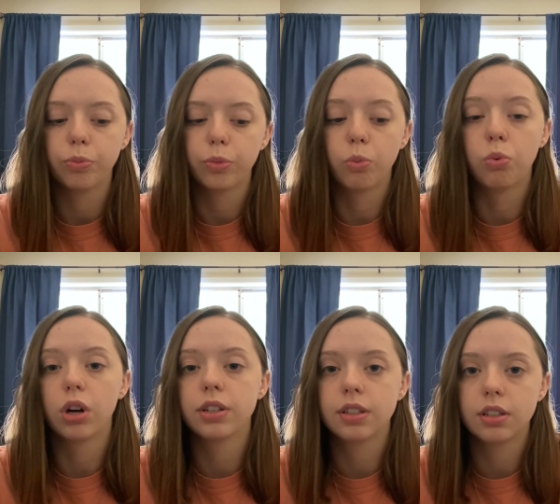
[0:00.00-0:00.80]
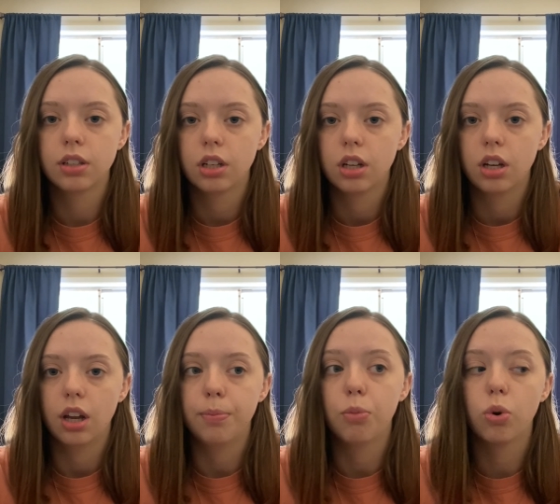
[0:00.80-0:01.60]
worse
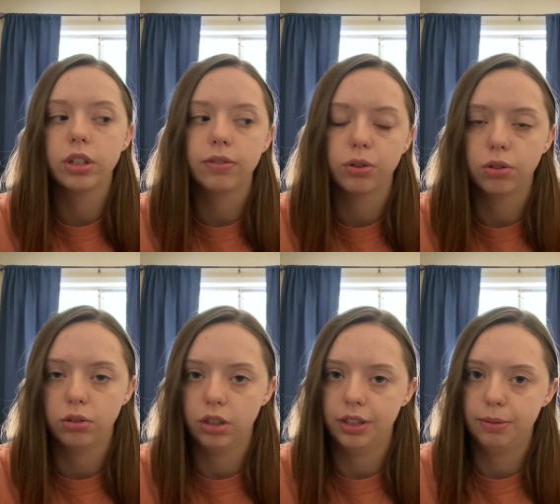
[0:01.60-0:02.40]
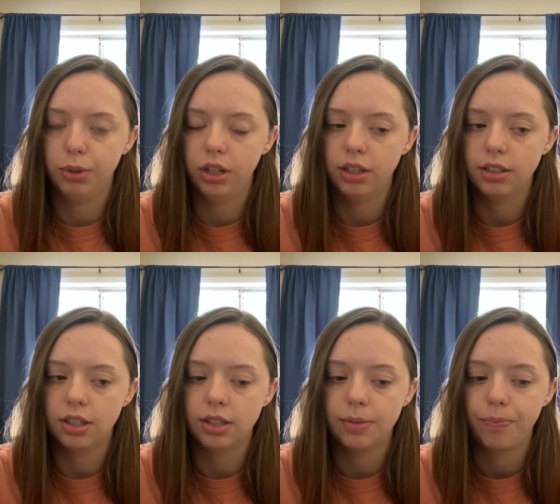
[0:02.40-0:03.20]
more difficult
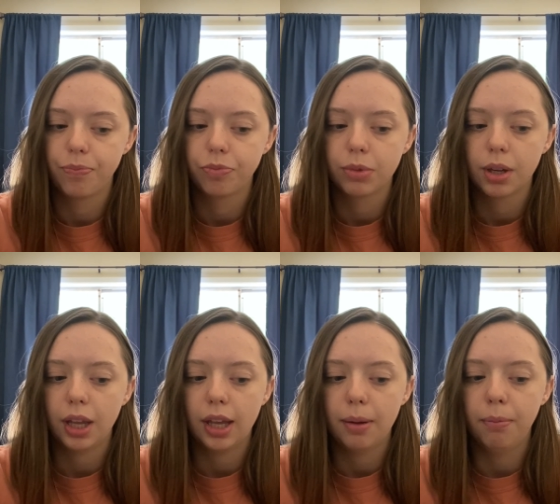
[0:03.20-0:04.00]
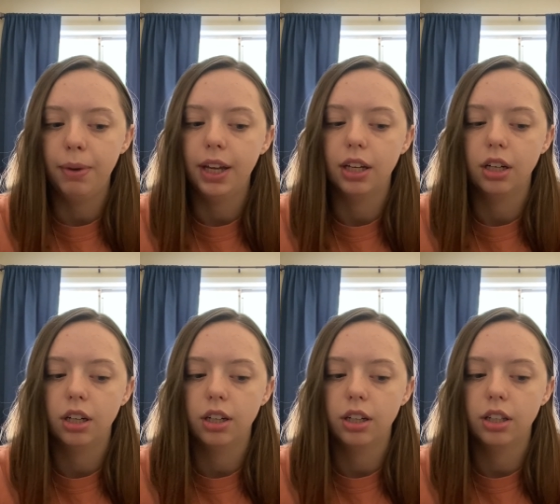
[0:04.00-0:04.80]
experiences but
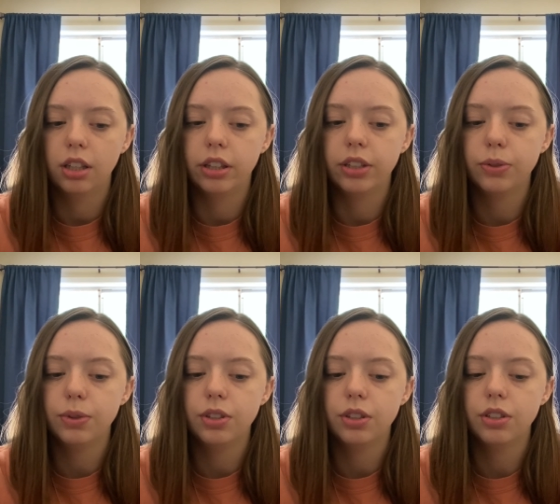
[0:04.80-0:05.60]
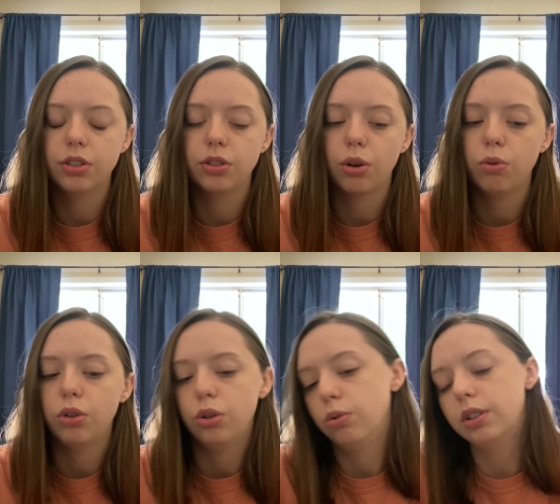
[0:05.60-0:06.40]
this was just so
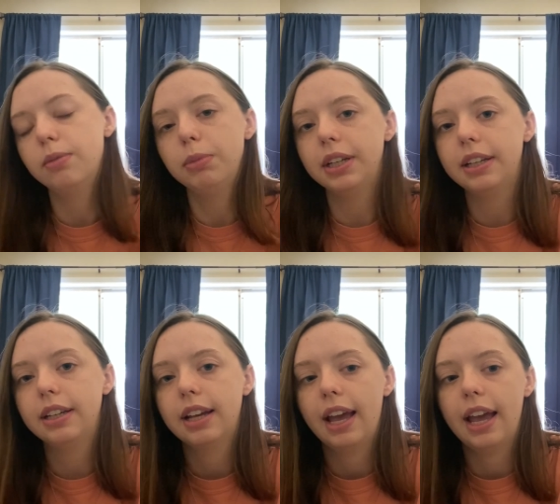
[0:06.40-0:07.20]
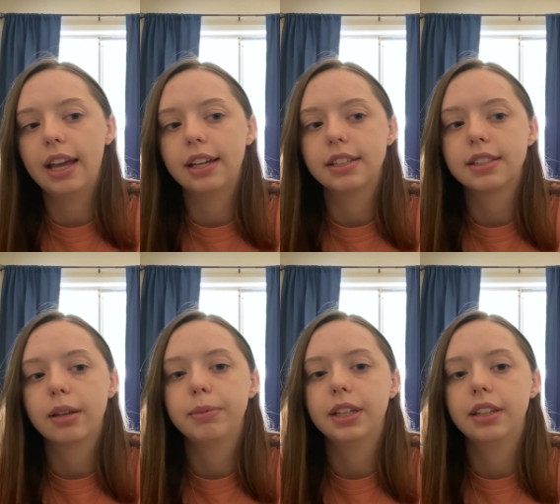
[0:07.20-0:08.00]
new to me and
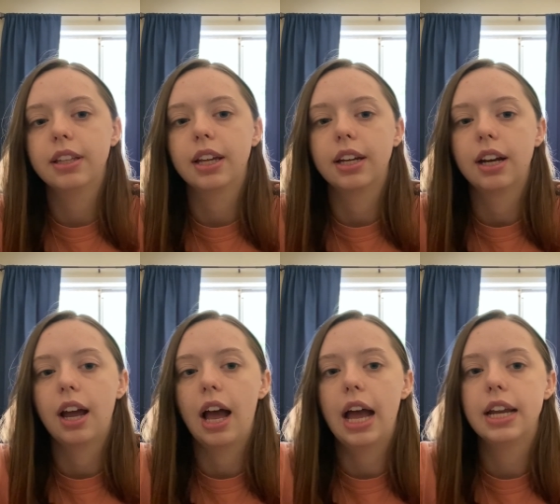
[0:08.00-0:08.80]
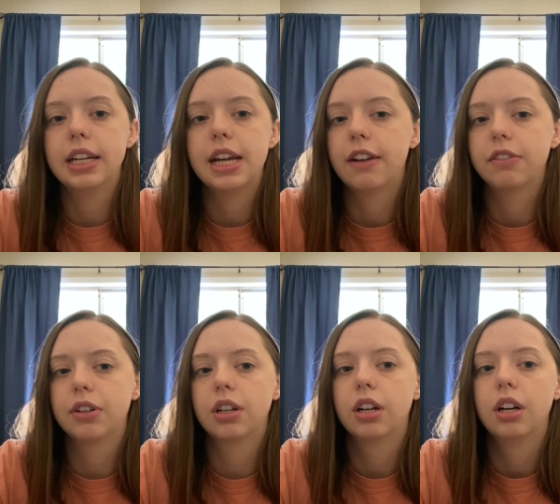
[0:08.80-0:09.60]
something that I
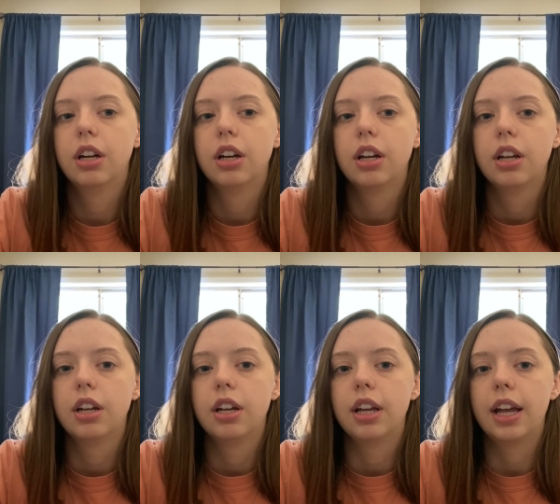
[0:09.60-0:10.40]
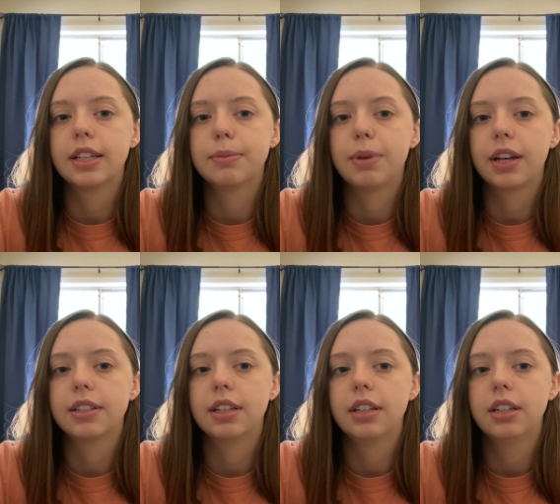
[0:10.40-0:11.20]
never
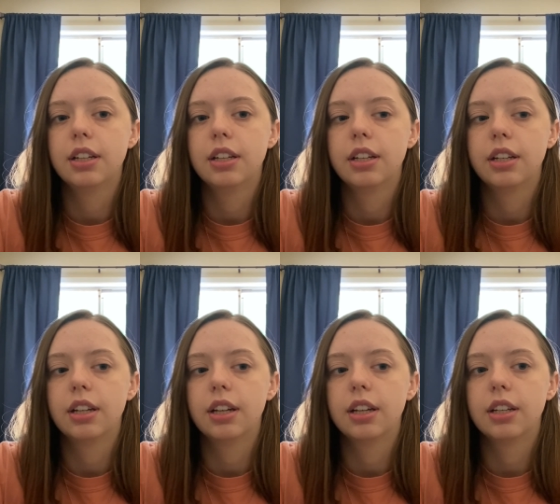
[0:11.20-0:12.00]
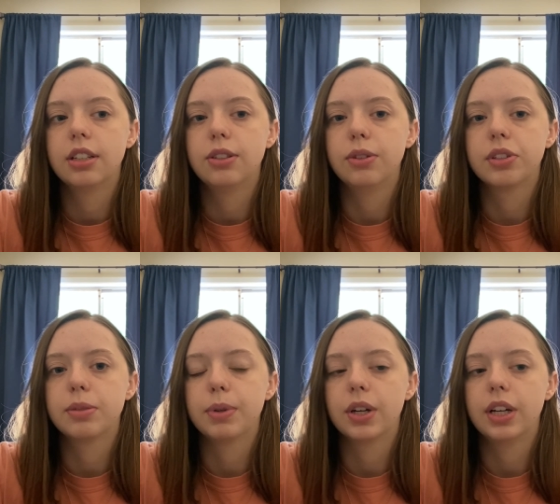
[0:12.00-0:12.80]
expected to
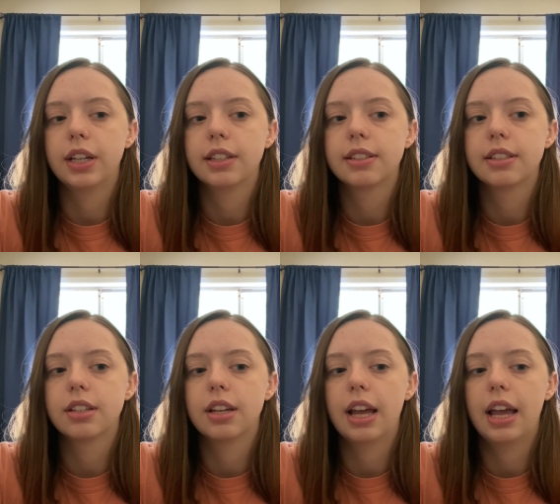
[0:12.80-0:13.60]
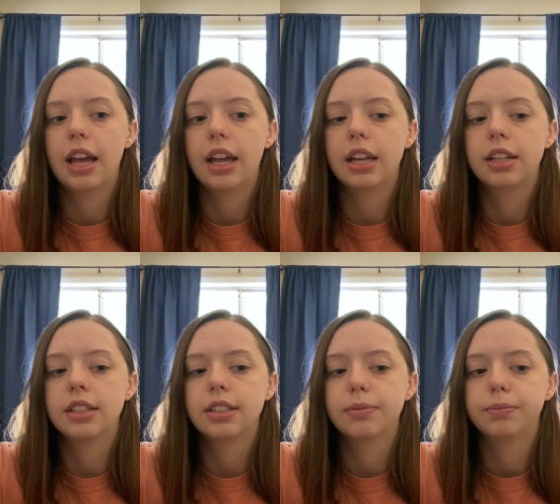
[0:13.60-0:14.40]
experience and